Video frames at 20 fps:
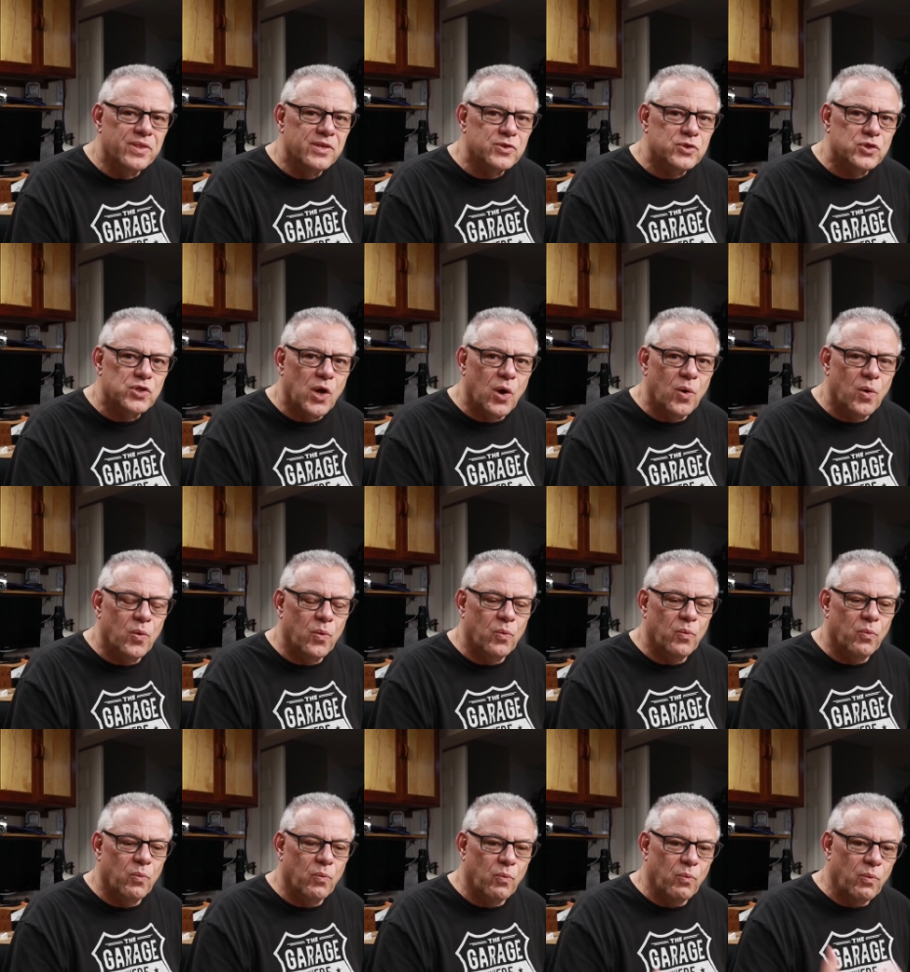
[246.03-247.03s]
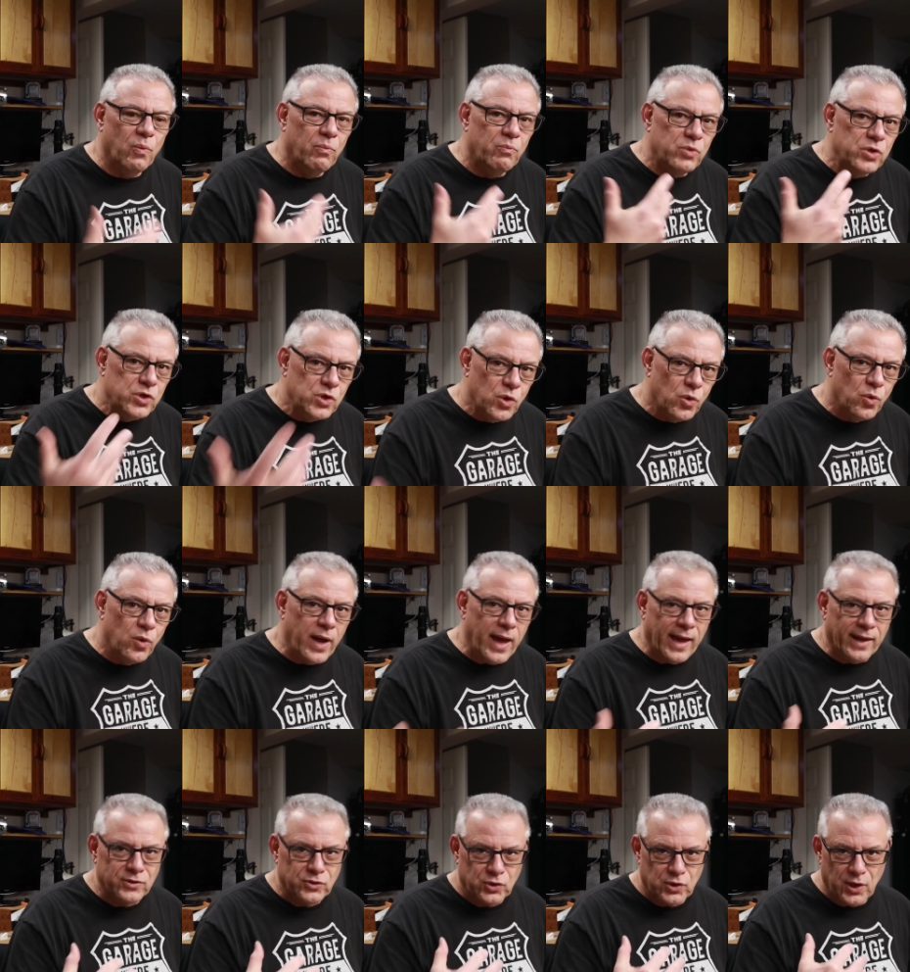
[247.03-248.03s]
So you,
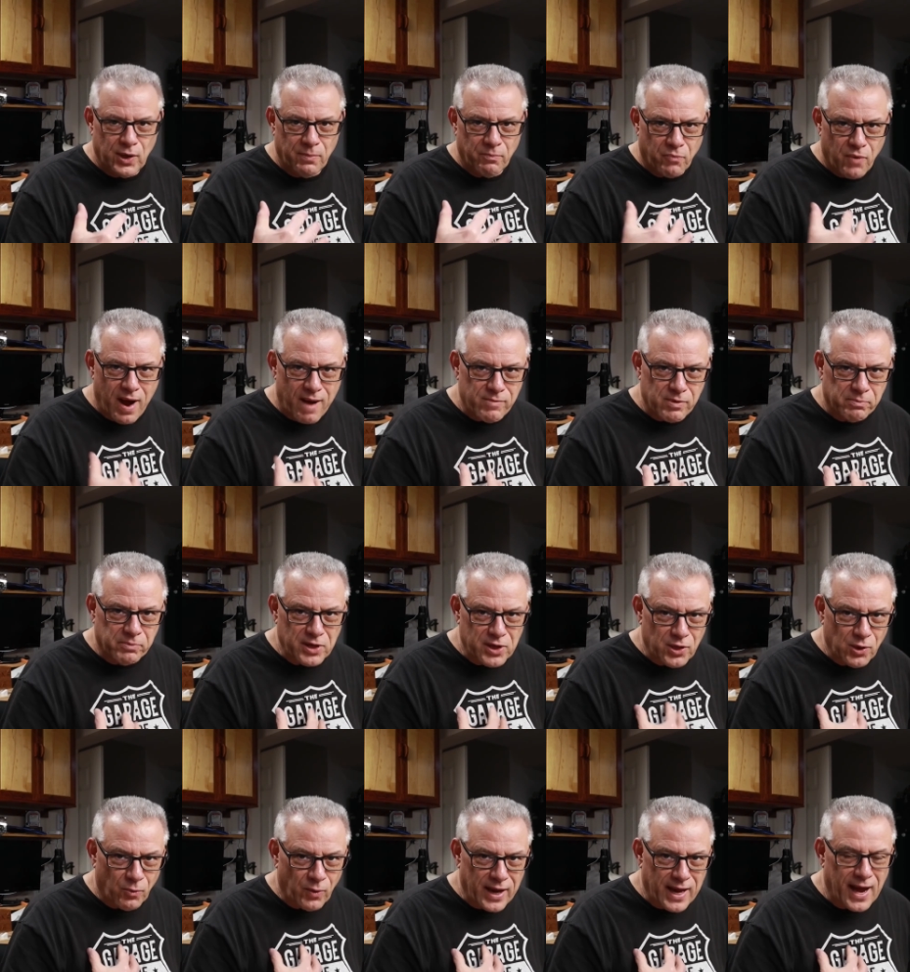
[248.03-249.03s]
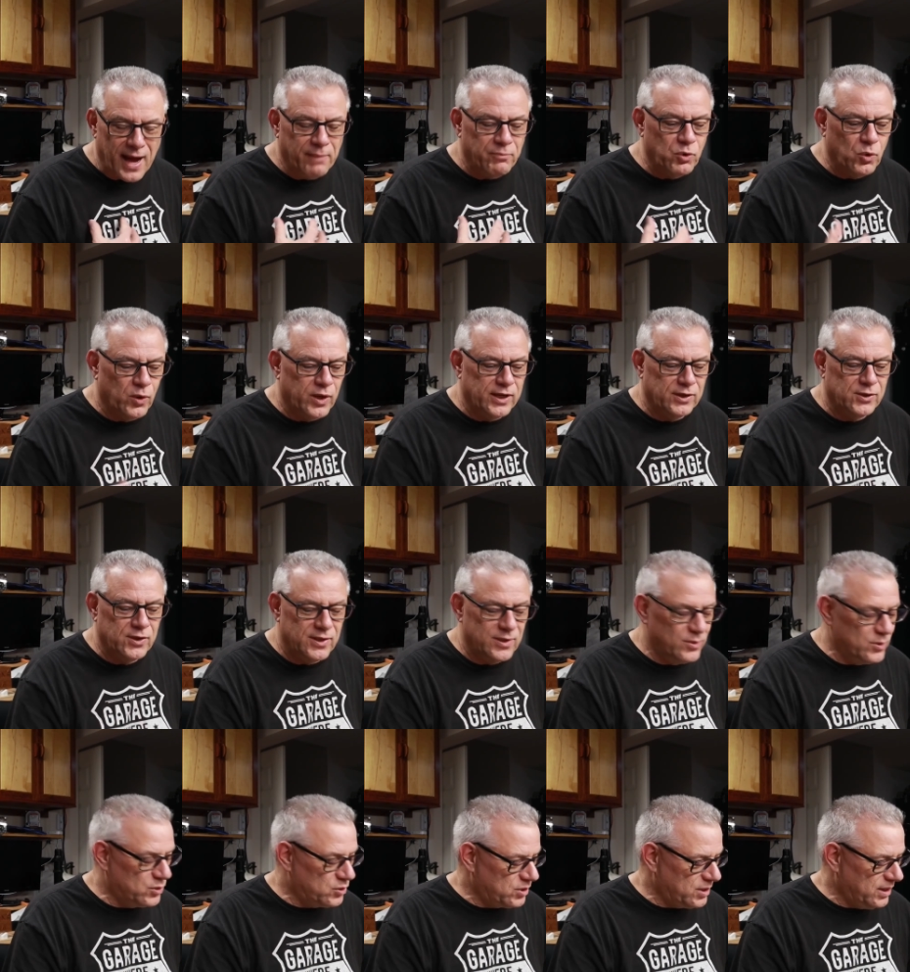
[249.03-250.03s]
as in probably the way I'm going to
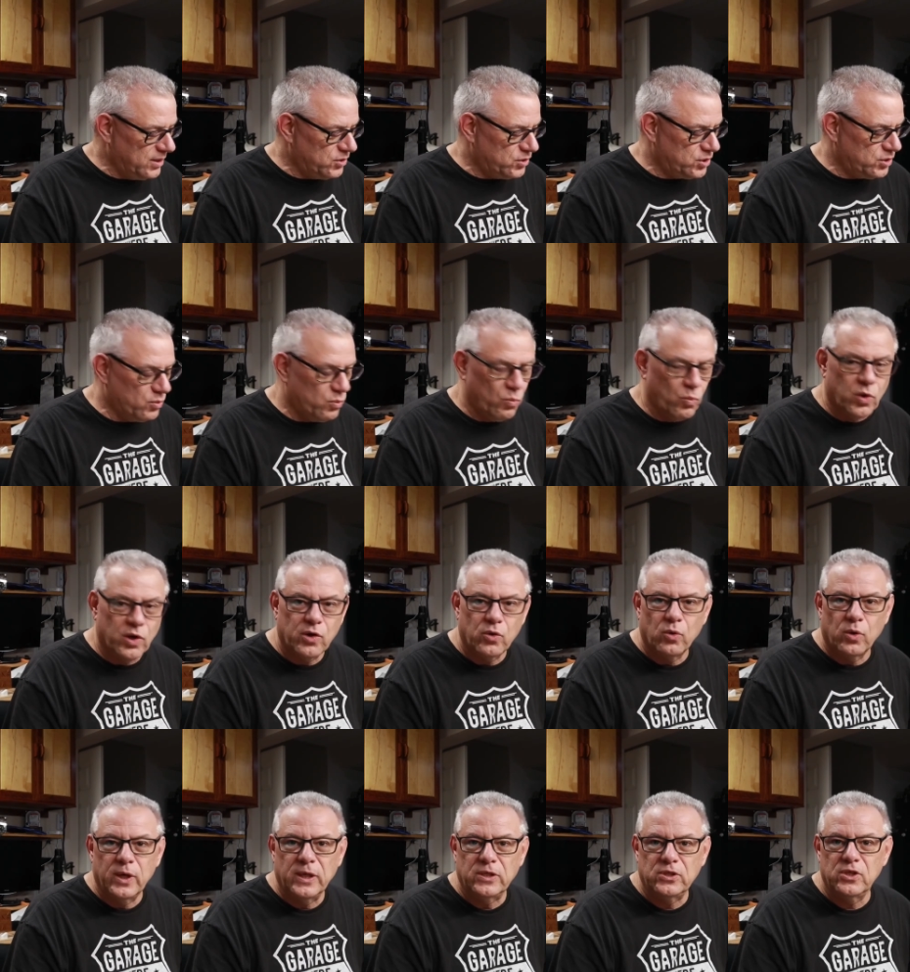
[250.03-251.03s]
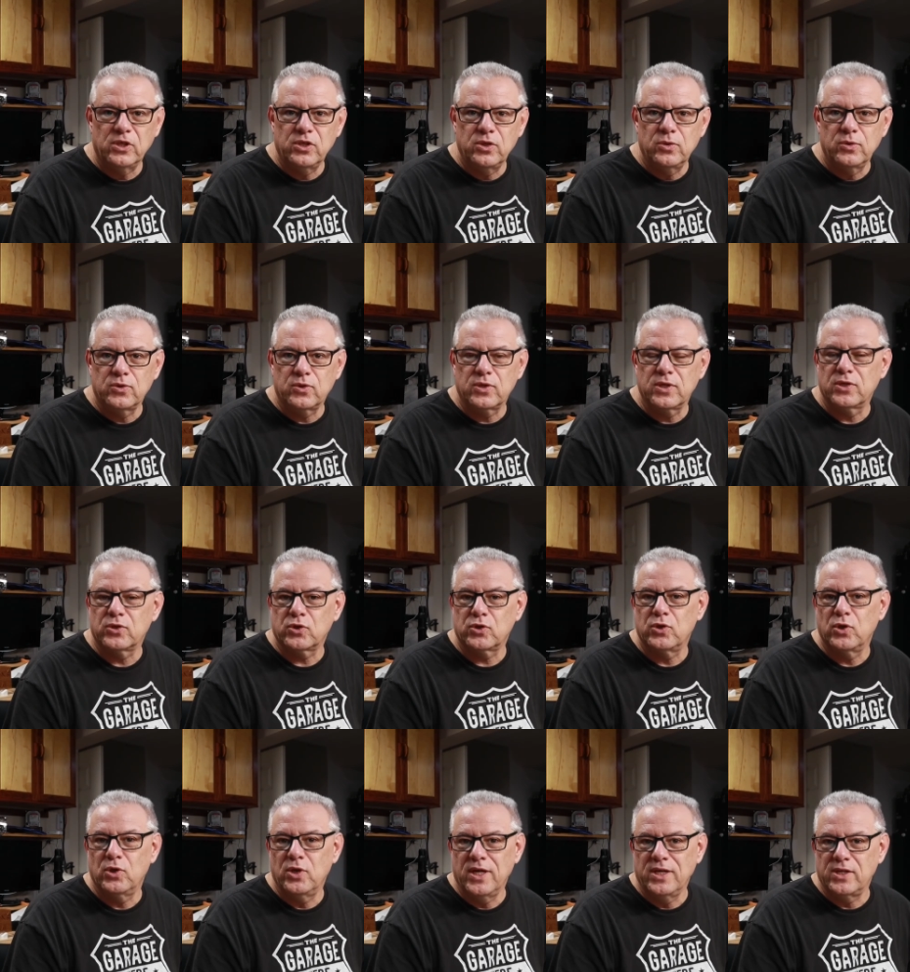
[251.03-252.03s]
use this, we're going to use this
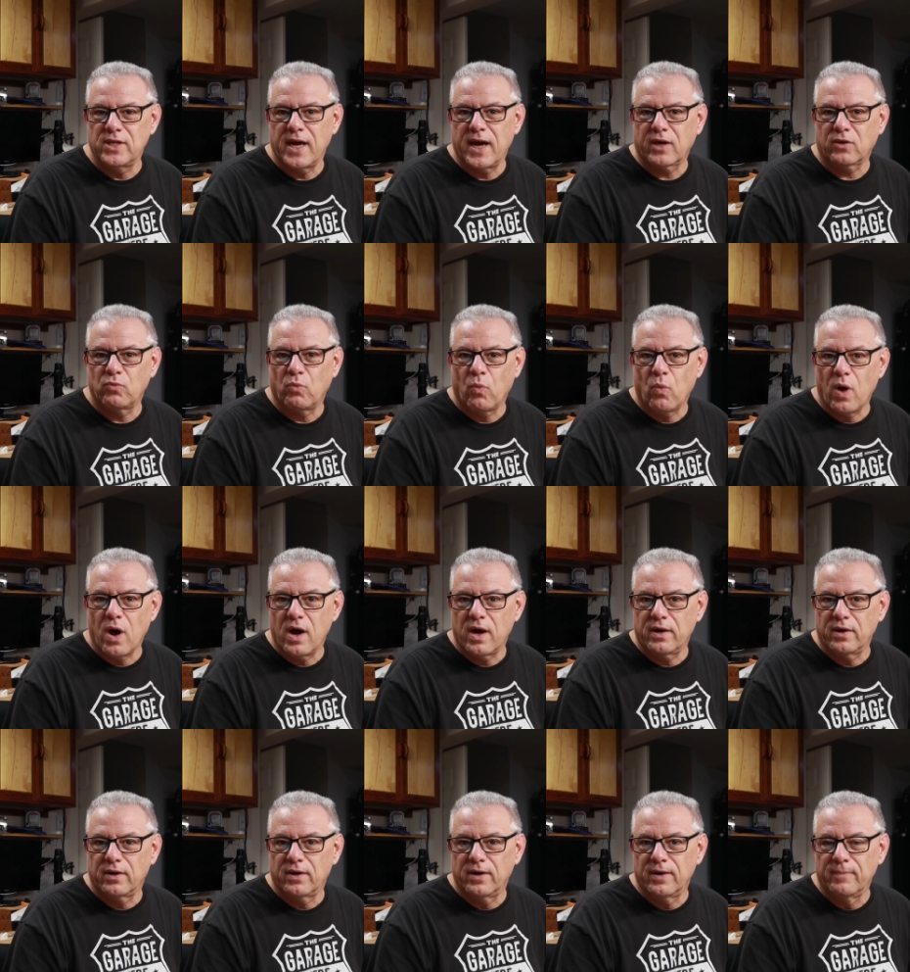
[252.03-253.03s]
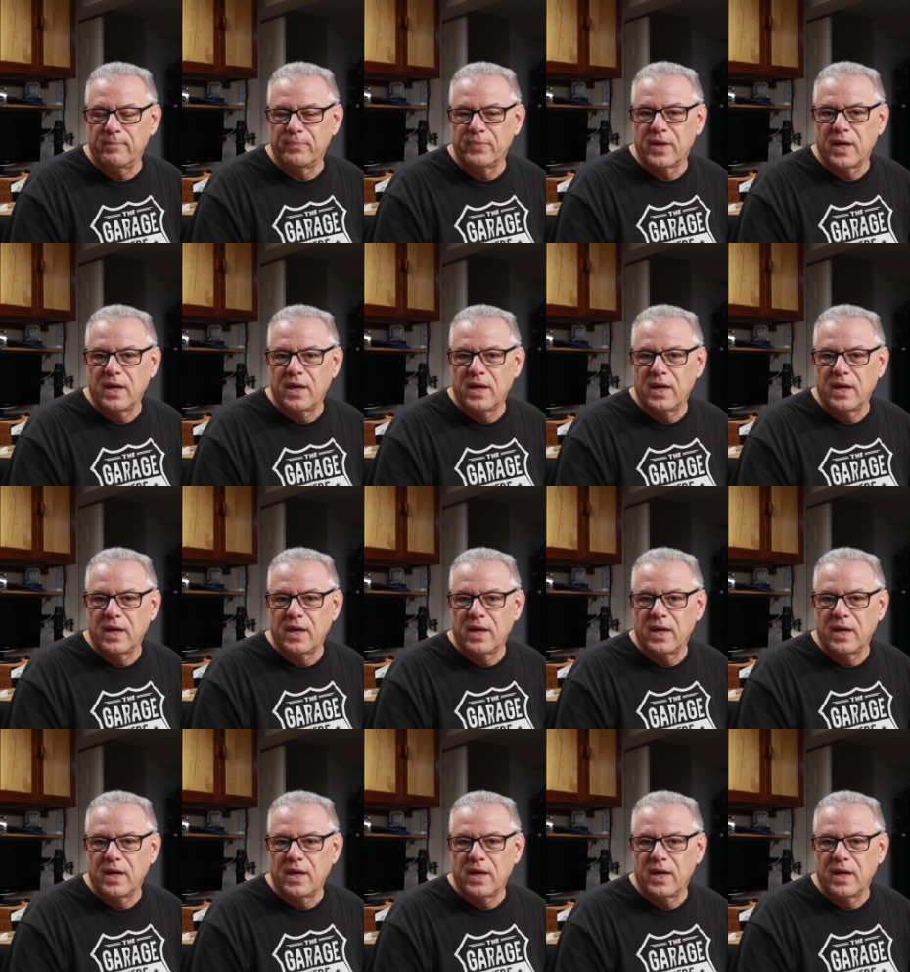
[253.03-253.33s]
to detect water